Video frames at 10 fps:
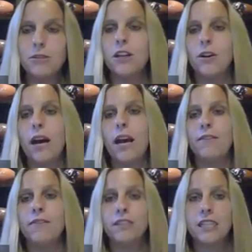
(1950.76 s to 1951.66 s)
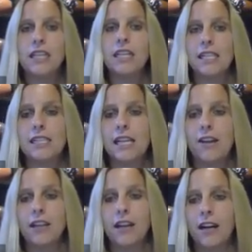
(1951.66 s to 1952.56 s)
So I have seen cases
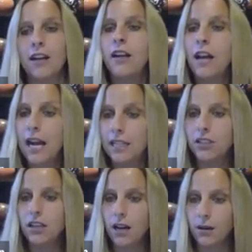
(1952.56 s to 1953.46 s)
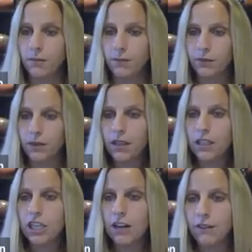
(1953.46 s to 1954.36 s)
out there, and
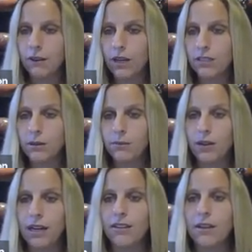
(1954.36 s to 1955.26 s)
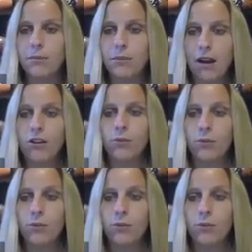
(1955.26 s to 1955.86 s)
Jeffrey Wasserman pointed out that Broward